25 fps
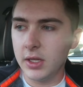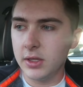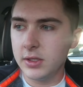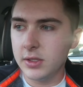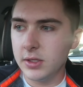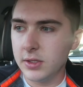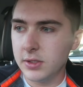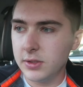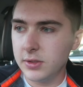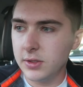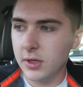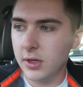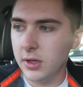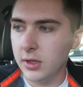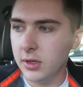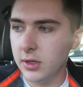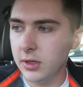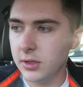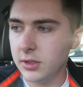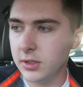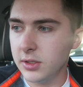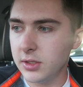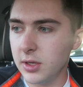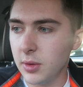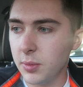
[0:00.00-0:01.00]
Dentist
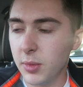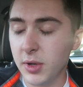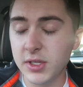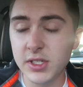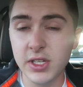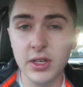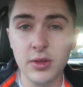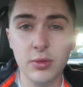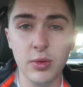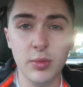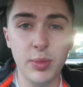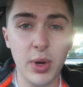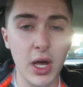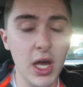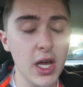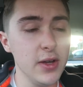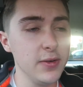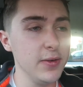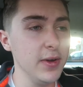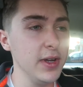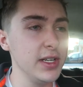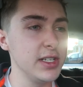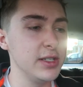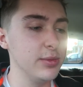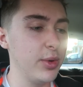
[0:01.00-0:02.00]
done. She said my teeth were
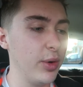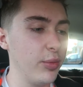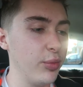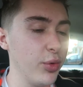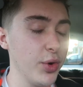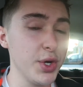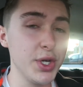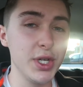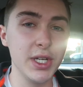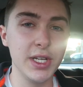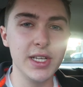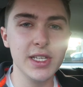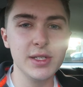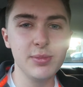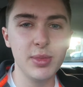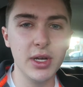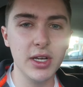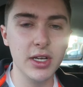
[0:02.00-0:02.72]
perfect and my brushing is